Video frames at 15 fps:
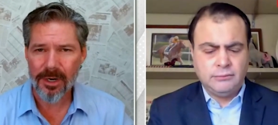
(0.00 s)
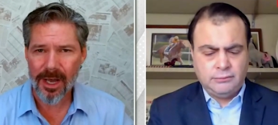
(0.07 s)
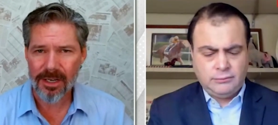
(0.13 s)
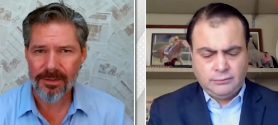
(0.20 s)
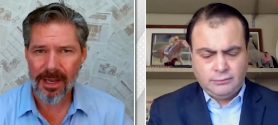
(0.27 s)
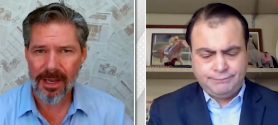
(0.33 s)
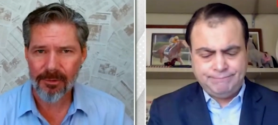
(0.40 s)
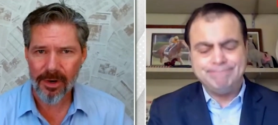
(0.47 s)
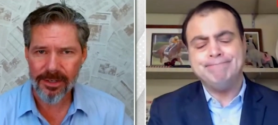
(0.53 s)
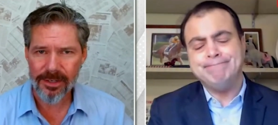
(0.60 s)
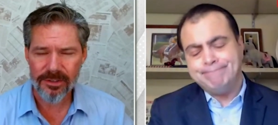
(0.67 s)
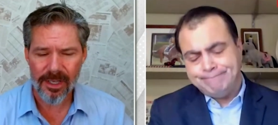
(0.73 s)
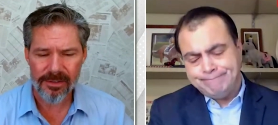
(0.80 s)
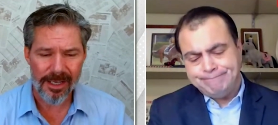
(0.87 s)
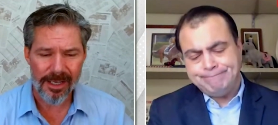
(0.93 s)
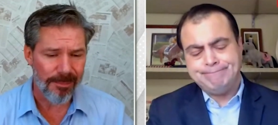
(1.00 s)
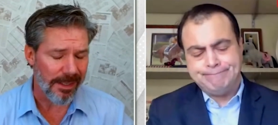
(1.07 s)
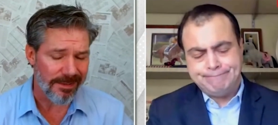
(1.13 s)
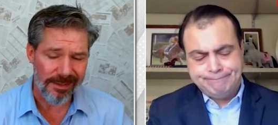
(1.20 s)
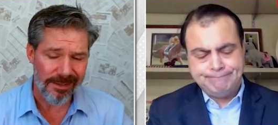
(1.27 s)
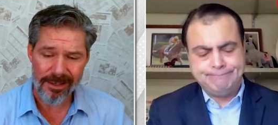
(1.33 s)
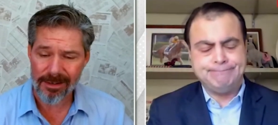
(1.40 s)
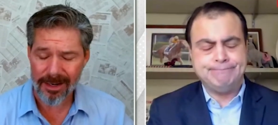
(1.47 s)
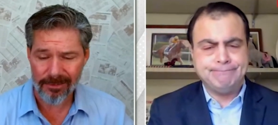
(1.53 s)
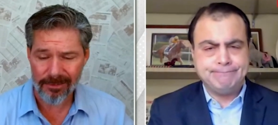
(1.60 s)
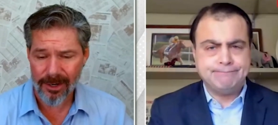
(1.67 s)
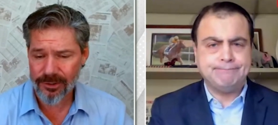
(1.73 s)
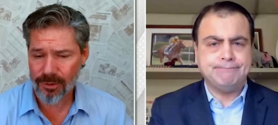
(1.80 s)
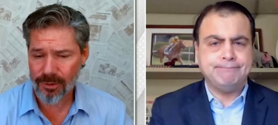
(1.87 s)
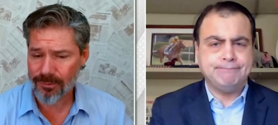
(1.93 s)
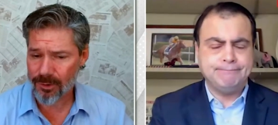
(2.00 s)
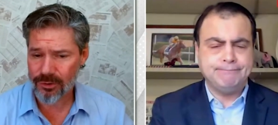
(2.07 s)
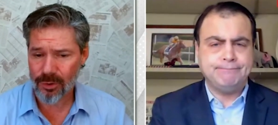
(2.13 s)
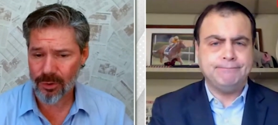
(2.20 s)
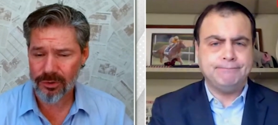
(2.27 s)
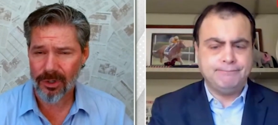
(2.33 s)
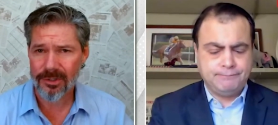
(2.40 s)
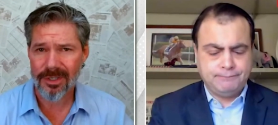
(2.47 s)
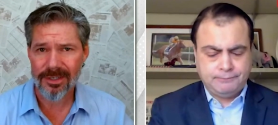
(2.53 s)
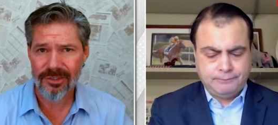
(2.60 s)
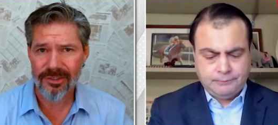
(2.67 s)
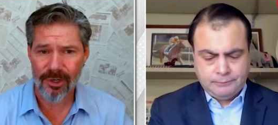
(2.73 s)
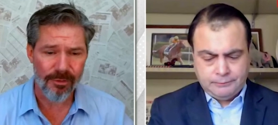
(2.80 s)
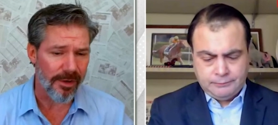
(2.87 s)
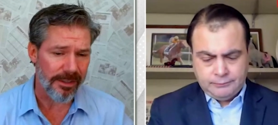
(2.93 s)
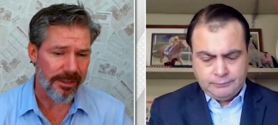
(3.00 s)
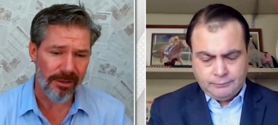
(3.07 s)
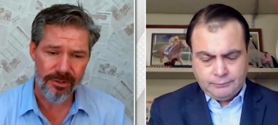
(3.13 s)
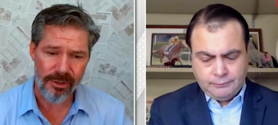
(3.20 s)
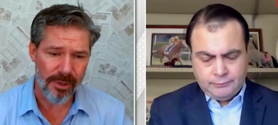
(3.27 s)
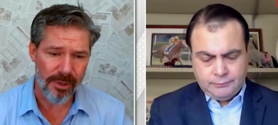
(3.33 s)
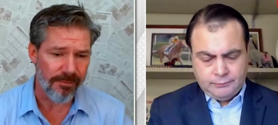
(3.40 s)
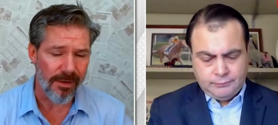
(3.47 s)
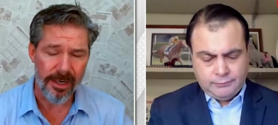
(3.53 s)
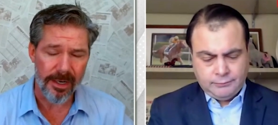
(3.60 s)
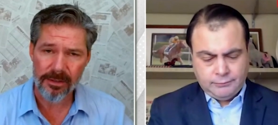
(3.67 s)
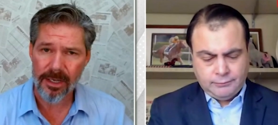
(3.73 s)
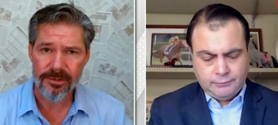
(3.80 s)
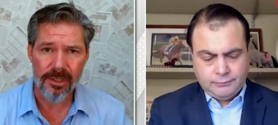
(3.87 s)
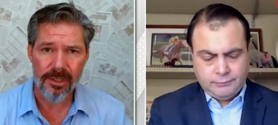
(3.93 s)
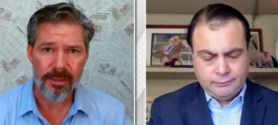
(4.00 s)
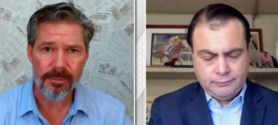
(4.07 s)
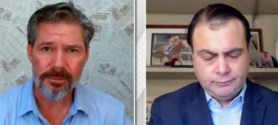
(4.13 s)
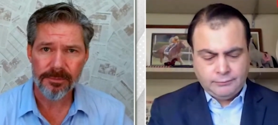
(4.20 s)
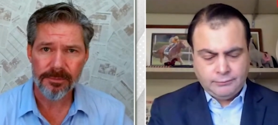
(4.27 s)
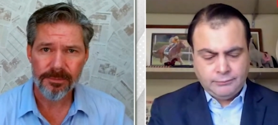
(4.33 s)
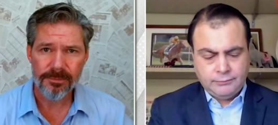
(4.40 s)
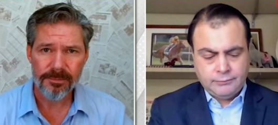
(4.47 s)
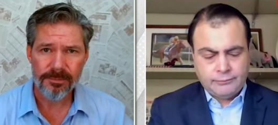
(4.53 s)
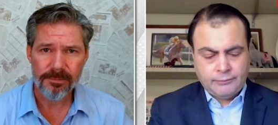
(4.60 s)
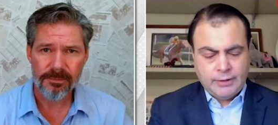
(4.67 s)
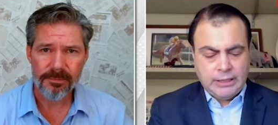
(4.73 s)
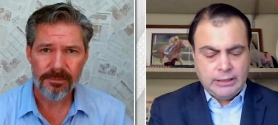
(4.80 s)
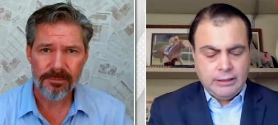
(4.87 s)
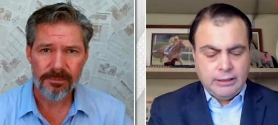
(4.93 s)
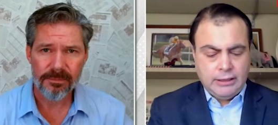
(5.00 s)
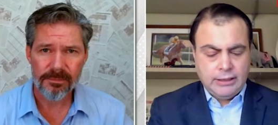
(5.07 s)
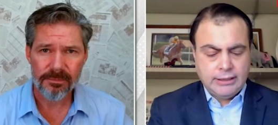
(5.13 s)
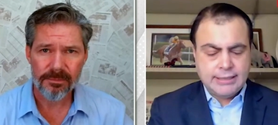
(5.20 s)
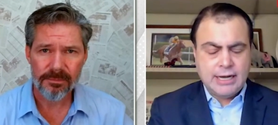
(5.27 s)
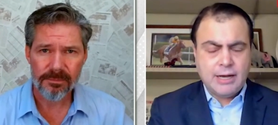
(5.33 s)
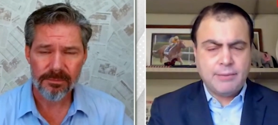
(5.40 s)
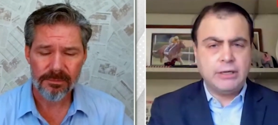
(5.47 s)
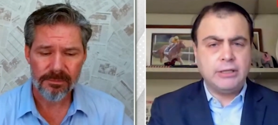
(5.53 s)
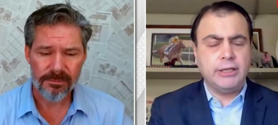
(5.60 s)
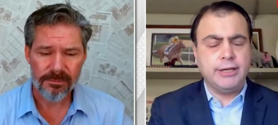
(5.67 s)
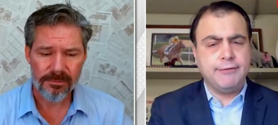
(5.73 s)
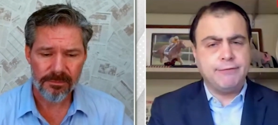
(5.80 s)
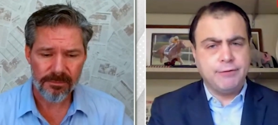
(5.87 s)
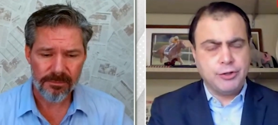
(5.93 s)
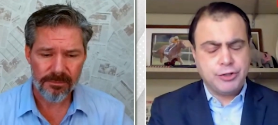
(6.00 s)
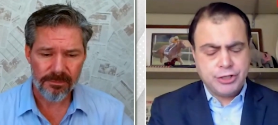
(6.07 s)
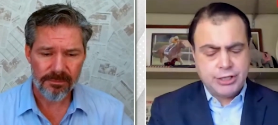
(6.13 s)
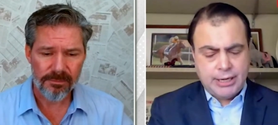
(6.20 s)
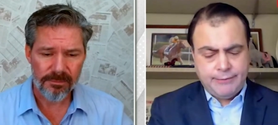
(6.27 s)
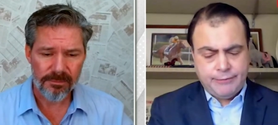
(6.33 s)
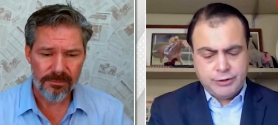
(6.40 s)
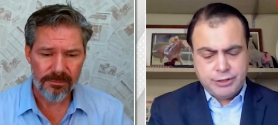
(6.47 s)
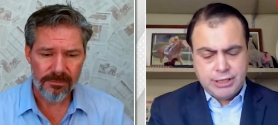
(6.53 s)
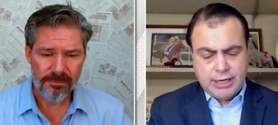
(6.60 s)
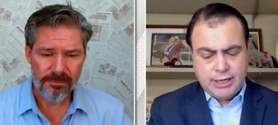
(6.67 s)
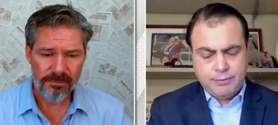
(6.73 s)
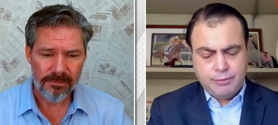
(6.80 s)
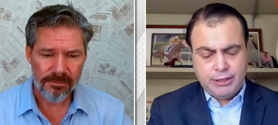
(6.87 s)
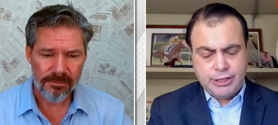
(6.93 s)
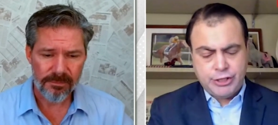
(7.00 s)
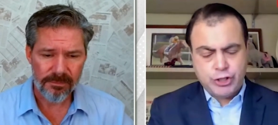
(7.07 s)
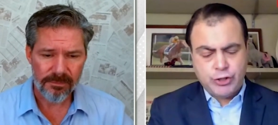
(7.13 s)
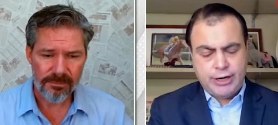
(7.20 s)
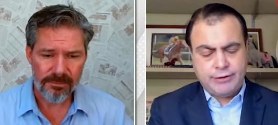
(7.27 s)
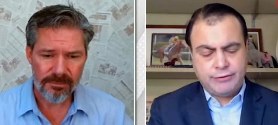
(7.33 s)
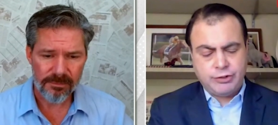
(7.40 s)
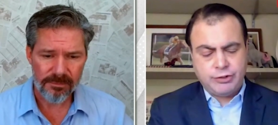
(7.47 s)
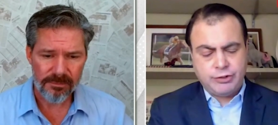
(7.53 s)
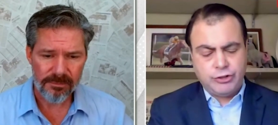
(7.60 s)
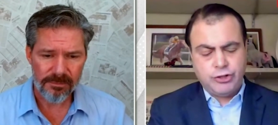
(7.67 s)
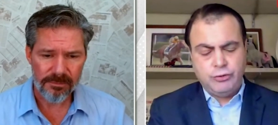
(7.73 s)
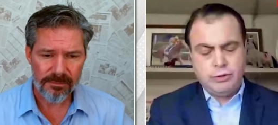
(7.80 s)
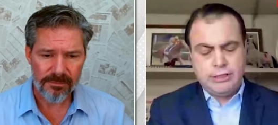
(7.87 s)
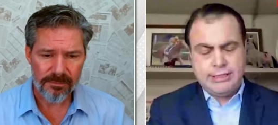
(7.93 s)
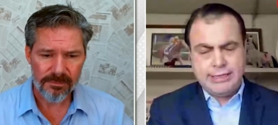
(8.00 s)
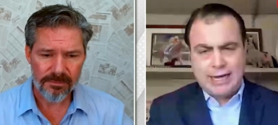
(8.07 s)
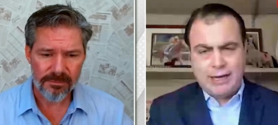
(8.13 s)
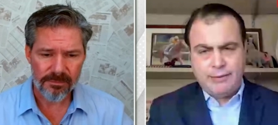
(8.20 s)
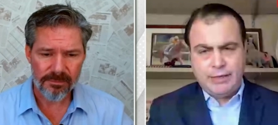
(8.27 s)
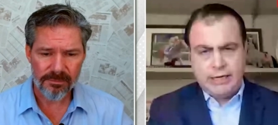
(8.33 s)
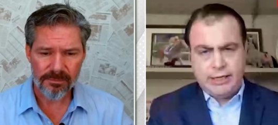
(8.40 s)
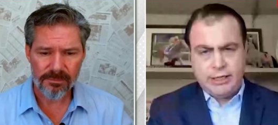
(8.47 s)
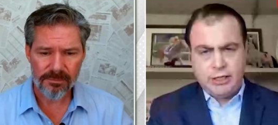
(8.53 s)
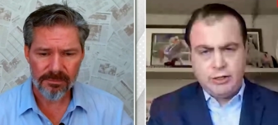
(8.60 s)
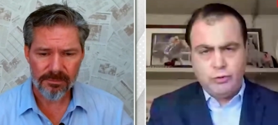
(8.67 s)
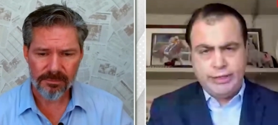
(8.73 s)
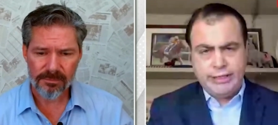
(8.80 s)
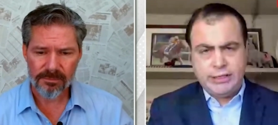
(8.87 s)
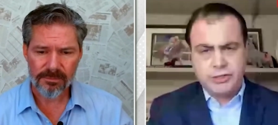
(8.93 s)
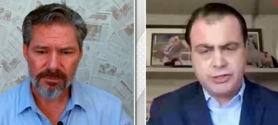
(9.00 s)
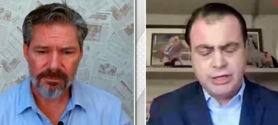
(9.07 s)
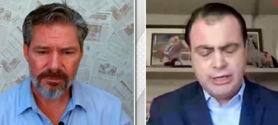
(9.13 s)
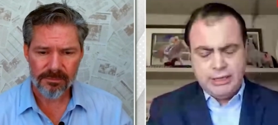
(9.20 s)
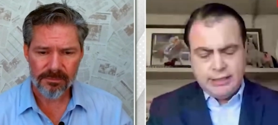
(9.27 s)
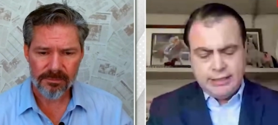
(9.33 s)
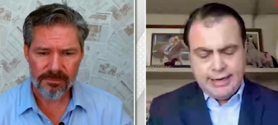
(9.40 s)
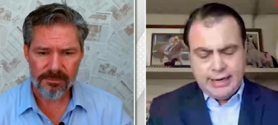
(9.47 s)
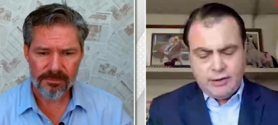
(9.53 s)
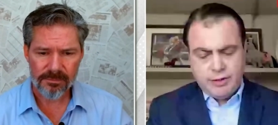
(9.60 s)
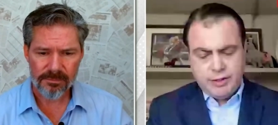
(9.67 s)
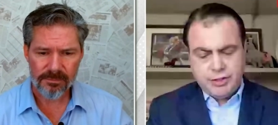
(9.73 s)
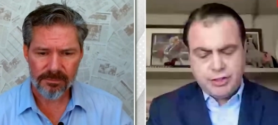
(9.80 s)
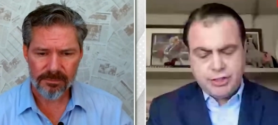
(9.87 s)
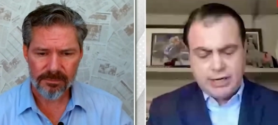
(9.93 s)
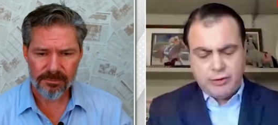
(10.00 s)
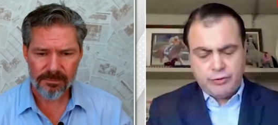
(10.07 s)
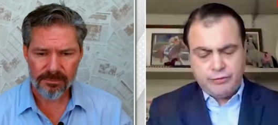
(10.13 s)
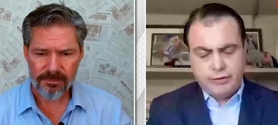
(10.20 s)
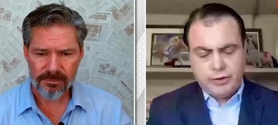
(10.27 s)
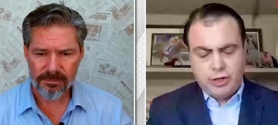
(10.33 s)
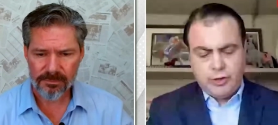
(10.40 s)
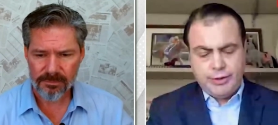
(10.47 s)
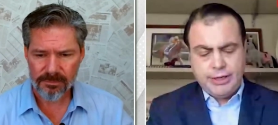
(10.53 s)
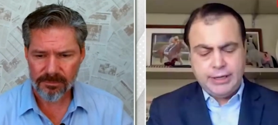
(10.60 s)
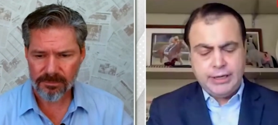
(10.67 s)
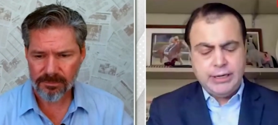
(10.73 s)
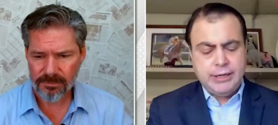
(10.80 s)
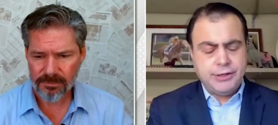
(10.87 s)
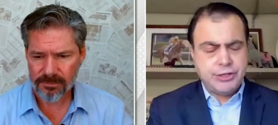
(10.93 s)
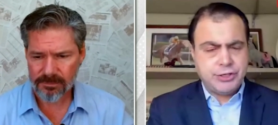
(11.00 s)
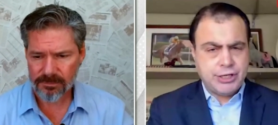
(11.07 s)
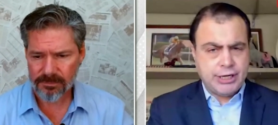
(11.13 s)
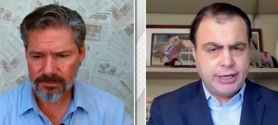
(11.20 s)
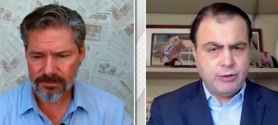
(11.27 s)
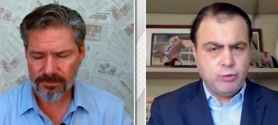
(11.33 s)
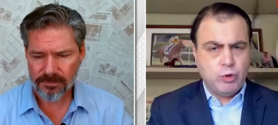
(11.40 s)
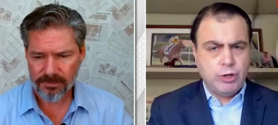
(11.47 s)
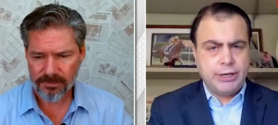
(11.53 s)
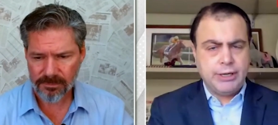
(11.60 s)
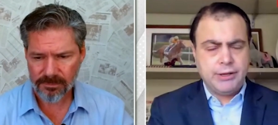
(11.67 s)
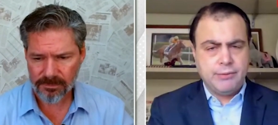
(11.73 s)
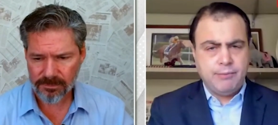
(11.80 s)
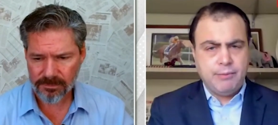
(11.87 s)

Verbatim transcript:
Speaker 1: out of that race, Dan. That being said, I liked her first two starts on turf, and I thought she ran fine last time. Atomically,
Speaker 2: first time for Todd Pletcher after two dominating wins down in South Florida. The second one, the